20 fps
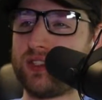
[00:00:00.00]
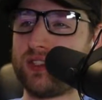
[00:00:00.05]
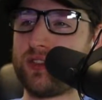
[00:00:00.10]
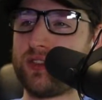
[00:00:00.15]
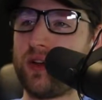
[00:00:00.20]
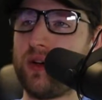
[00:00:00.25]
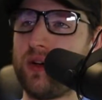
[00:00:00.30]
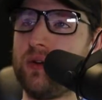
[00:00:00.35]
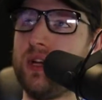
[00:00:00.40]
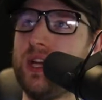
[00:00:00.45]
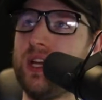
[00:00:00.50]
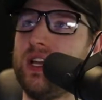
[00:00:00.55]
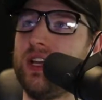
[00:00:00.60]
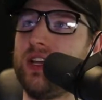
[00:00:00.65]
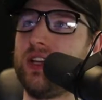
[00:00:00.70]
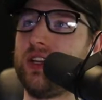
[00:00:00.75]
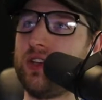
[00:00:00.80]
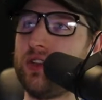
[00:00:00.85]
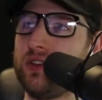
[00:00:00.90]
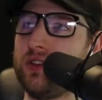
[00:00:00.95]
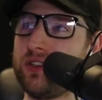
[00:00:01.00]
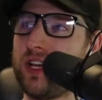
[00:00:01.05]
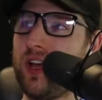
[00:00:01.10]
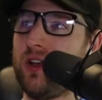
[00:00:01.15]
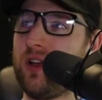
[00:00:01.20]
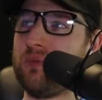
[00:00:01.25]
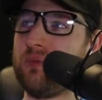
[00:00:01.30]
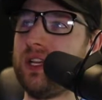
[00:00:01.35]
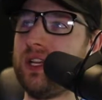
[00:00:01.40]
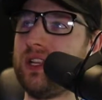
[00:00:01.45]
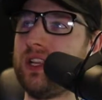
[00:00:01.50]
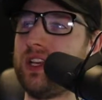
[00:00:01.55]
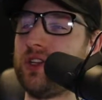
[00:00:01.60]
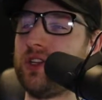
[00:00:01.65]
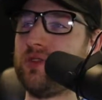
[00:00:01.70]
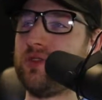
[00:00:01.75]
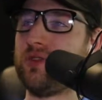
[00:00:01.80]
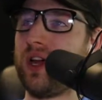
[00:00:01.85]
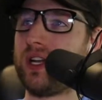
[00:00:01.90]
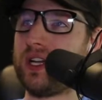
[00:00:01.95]
So you're telling me that
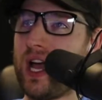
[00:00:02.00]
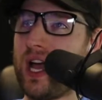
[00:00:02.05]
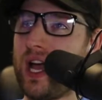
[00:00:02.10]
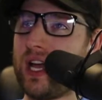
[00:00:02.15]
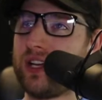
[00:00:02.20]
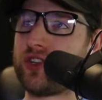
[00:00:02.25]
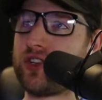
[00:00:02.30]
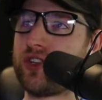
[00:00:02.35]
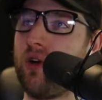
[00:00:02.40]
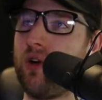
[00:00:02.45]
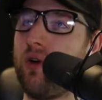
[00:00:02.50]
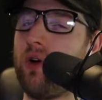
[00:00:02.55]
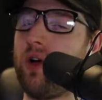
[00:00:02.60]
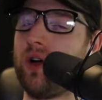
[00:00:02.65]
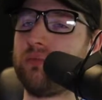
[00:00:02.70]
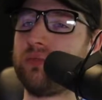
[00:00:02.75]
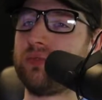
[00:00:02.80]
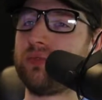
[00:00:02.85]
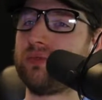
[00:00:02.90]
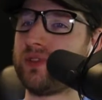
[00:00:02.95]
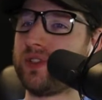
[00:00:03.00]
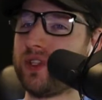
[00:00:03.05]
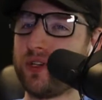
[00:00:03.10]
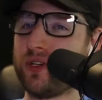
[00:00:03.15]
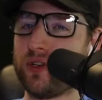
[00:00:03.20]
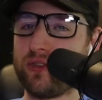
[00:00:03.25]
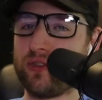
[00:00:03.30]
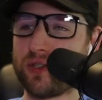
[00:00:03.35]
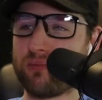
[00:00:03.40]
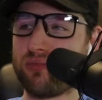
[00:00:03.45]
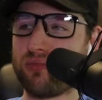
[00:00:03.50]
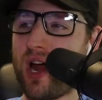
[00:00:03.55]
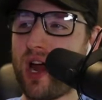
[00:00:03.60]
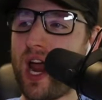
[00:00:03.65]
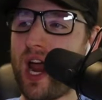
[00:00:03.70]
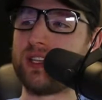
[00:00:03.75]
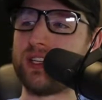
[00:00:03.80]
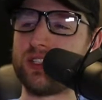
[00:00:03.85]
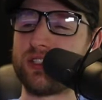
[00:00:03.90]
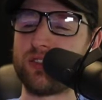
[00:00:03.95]
you had guys show up to
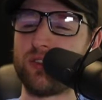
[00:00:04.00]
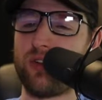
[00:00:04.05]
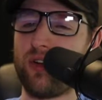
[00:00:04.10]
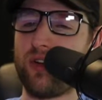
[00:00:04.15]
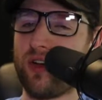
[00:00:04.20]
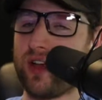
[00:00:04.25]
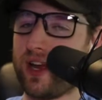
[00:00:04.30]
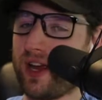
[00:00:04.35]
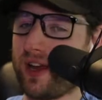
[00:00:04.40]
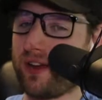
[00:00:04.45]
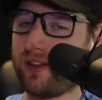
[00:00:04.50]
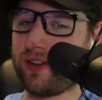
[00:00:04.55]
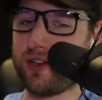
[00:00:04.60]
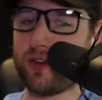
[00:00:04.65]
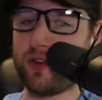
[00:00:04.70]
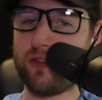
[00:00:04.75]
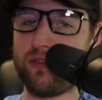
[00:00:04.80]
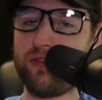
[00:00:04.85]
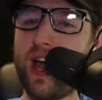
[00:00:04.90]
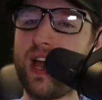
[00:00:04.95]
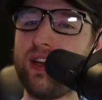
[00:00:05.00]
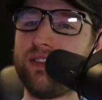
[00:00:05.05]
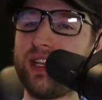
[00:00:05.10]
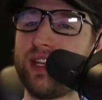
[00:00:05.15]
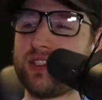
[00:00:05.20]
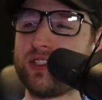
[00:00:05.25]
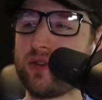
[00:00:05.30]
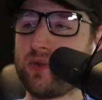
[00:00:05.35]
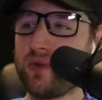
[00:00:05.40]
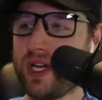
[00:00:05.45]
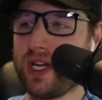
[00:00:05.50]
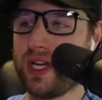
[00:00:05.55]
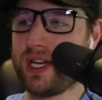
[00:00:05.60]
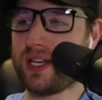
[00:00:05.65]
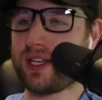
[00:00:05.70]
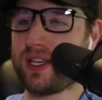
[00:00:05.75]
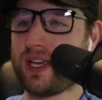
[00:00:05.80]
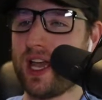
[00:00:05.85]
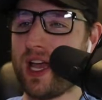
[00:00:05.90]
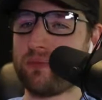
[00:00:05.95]
practice 5 days a week,
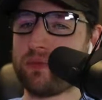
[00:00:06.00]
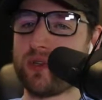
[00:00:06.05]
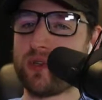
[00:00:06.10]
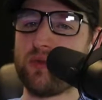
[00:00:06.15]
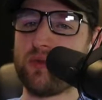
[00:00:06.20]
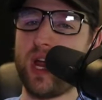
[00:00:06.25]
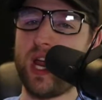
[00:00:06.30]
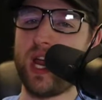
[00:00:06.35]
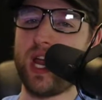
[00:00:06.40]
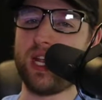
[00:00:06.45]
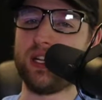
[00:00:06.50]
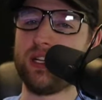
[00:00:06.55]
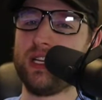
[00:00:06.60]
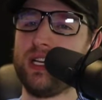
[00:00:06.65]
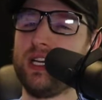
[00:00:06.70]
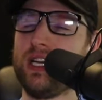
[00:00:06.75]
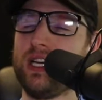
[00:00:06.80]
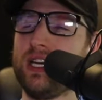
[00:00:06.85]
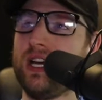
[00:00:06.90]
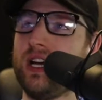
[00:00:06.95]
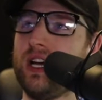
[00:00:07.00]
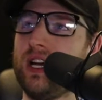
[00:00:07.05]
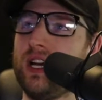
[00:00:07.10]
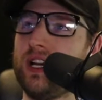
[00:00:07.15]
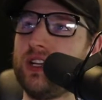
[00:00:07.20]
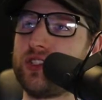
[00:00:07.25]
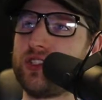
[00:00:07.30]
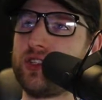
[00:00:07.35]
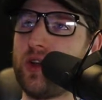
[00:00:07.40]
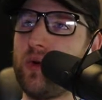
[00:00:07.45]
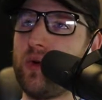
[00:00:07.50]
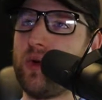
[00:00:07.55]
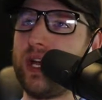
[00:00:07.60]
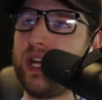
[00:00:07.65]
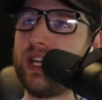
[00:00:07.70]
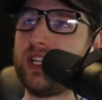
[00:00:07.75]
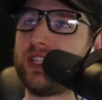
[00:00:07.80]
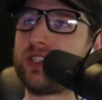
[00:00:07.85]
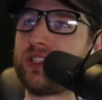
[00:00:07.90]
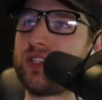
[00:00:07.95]
kept their weight. So
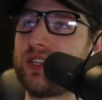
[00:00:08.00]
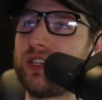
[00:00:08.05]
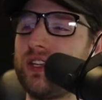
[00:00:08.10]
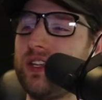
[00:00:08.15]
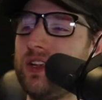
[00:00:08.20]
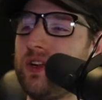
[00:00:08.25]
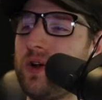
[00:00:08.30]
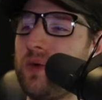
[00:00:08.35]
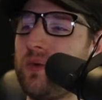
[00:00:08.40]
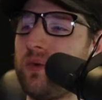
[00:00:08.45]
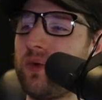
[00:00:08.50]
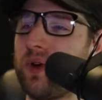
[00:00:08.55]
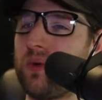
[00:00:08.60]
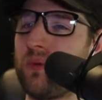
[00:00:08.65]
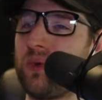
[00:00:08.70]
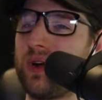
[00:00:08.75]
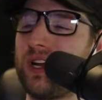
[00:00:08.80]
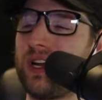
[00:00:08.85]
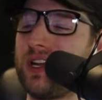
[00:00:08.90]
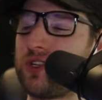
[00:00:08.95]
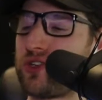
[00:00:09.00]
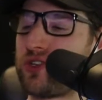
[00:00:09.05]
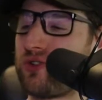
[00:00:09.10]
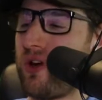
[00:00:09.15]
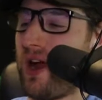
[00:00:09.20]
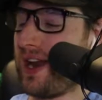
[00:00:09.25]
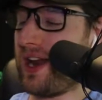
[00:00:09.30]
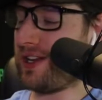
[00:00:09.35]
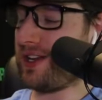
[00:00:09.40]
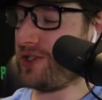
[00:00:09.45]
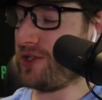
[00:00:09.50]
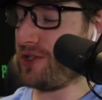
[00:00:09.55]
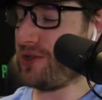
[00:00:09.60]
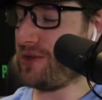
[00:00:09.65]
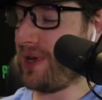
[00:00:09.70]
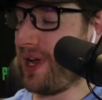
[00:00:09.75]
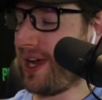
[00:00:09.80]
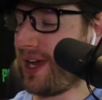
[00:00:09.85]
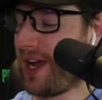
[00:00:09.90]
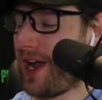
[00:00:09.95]
it's we're going to try to do
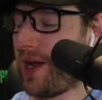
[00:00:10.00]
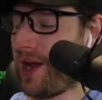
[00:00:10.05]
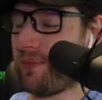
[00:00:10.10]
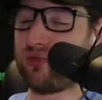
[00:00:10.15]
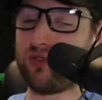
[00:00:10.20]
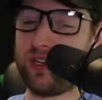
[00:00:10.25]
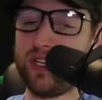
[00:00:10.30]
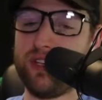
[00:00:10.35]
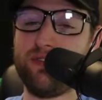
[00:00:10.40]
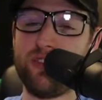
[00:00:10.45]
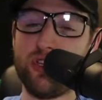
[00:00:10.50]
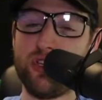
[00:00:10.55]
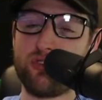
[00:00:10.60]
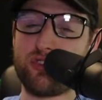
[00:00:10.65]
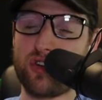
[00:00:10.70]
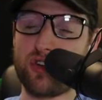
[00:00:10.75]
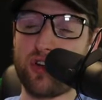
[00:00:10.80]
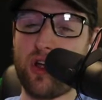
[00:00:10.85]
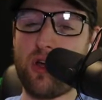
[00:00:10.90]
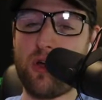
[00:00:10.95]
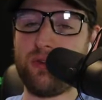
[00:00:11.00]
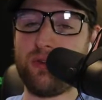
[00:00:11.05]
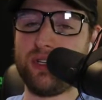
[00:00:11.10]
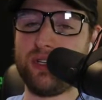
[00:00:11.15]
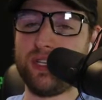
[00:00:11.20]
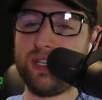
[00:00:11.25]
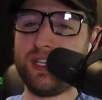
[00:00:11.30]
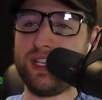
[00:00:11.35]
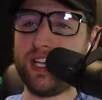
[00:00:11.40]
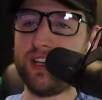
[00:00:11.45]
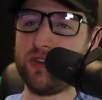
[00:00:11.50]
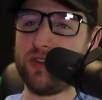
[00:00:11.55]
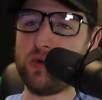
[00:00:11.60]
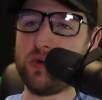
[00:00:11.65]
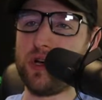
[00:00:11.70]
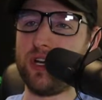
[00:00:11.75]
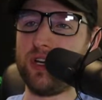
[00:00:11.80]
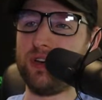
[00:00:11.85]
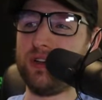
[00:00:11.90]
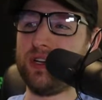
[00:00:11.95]
a preview show, if you
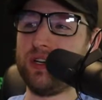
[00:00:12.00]
will.